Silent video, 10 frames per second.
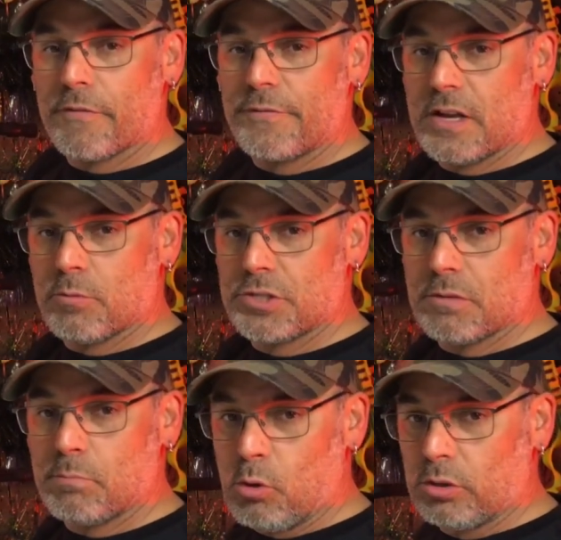feet with
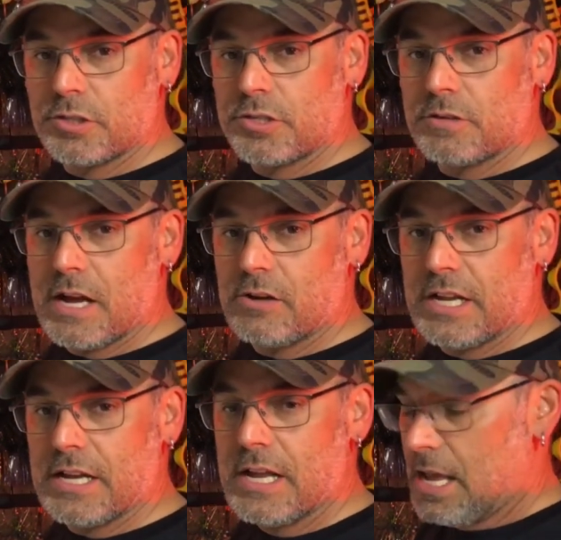some boulders around
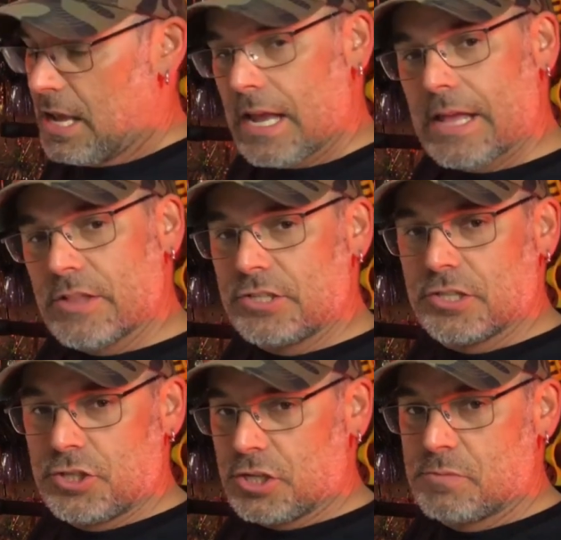it. And this
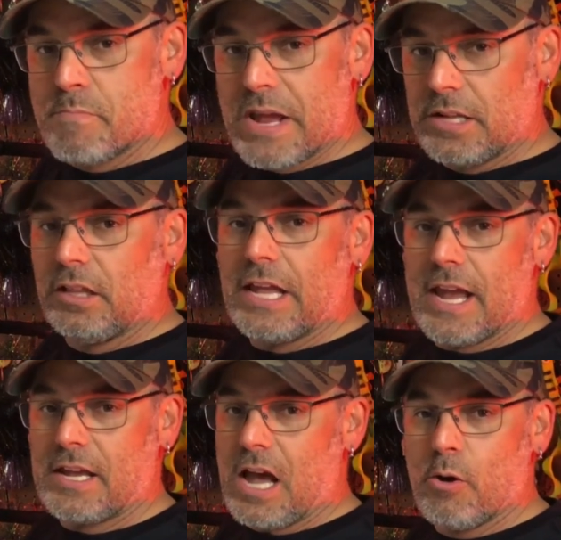is just
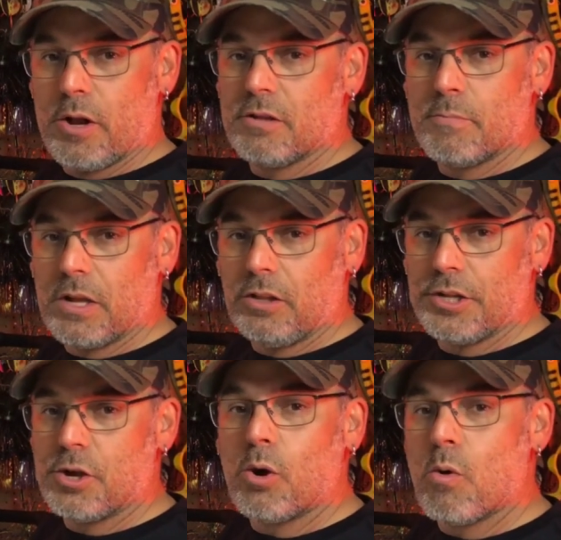mid-lake out in the middle of
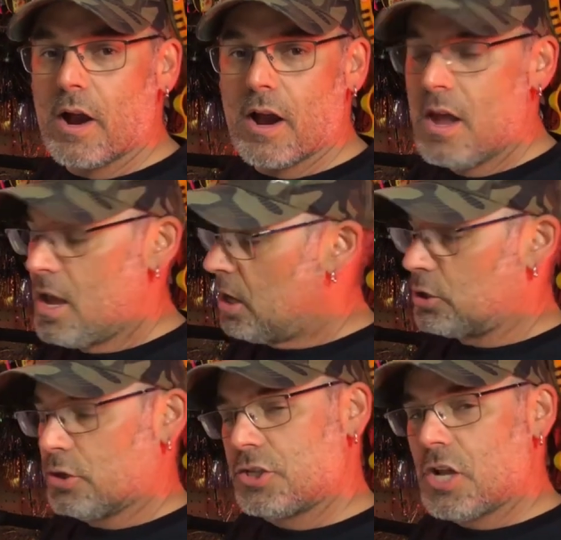nowhere.
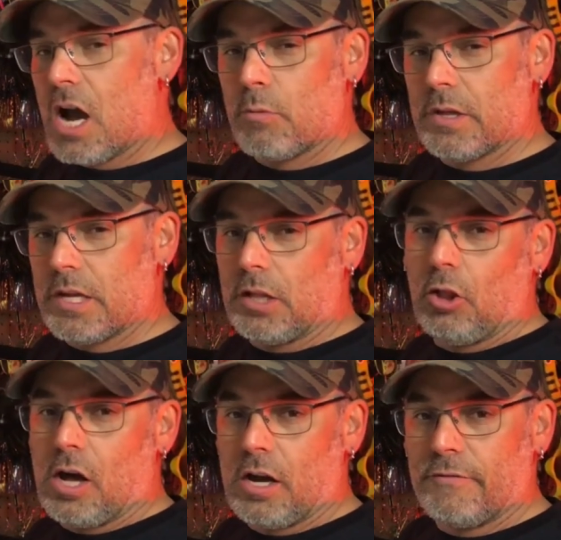So there's not really a
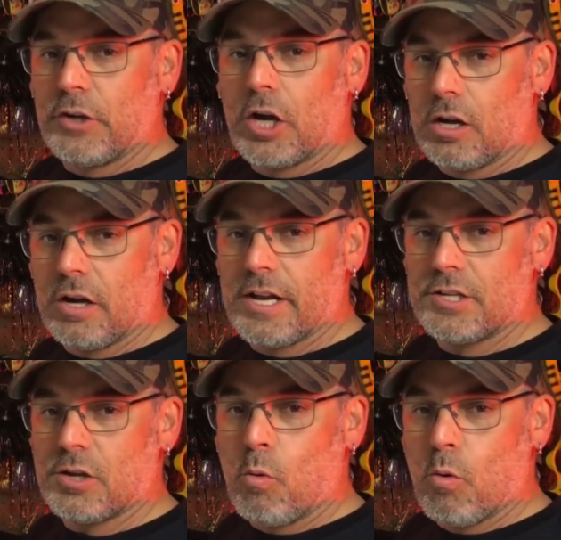lot of
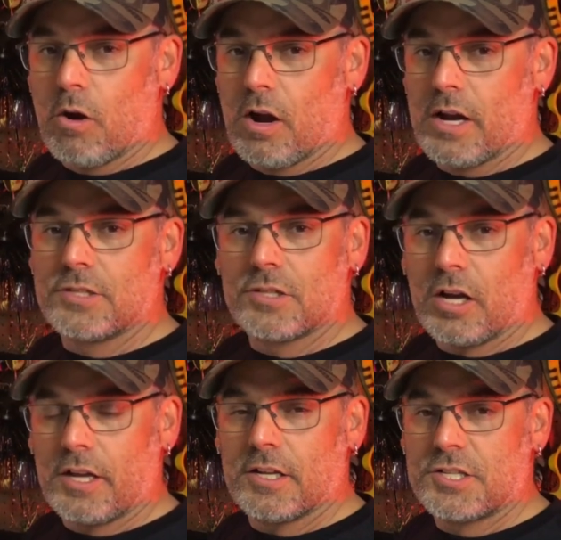current, or it's
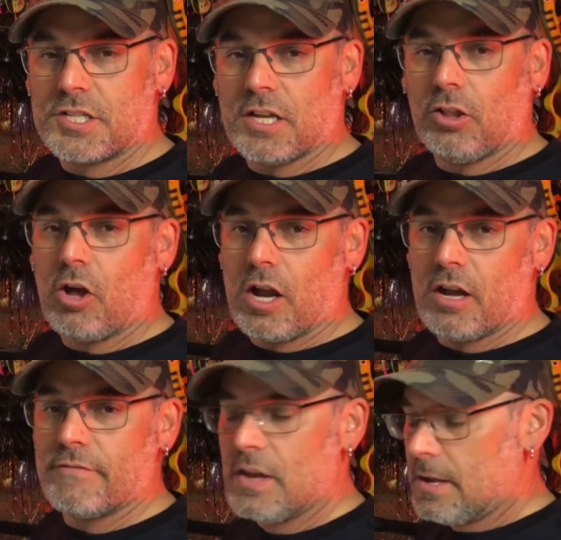not going to see a lot
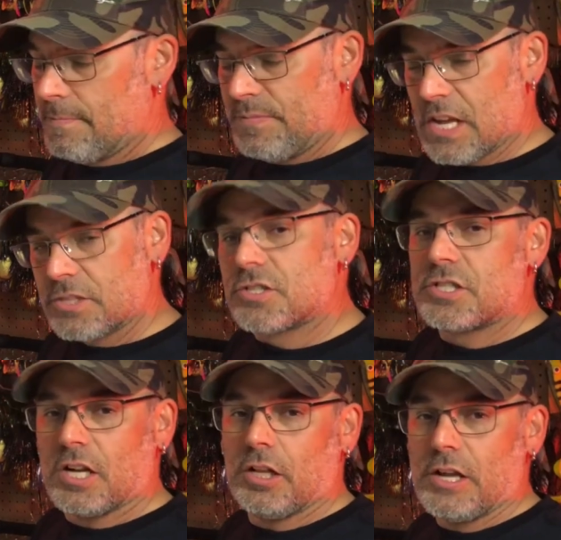of
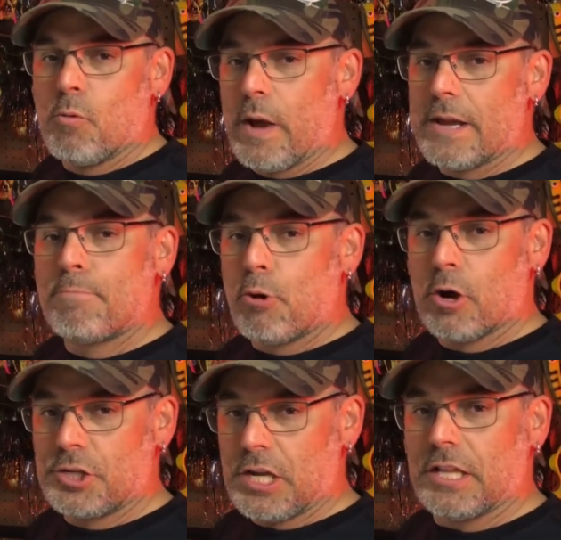necessarily wind
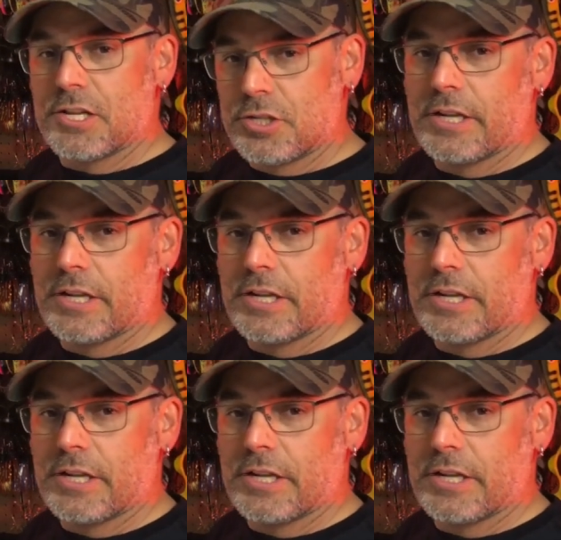push unless you're